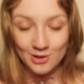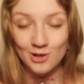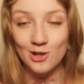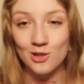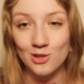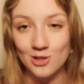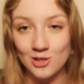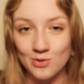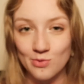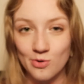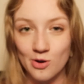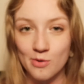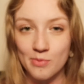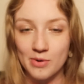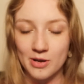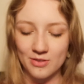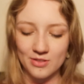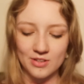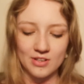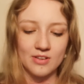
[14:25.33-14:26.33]
nothing to worry
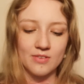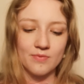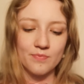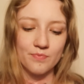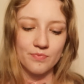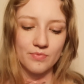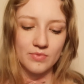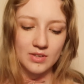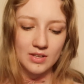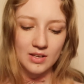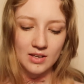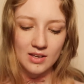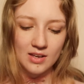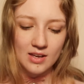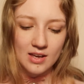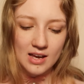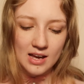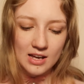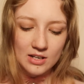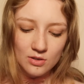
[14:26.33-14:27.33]
about there.
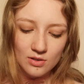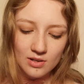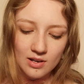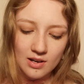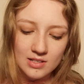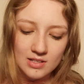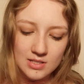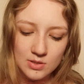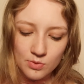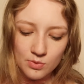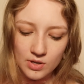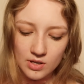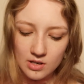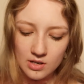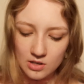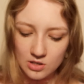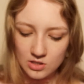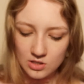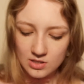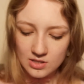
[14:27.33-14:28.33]
And your last
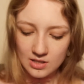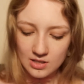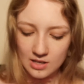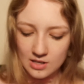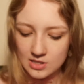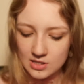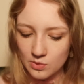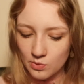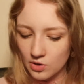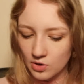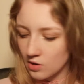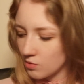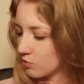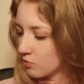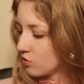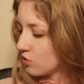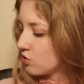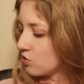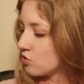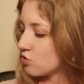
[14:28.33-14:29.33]
one, just in case you wanted a
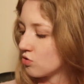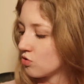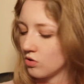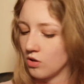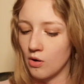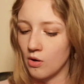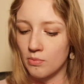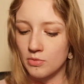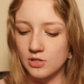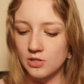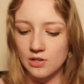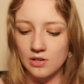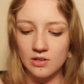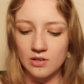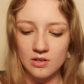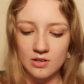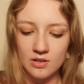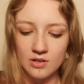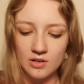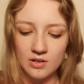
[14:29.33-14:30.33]
more neutral option,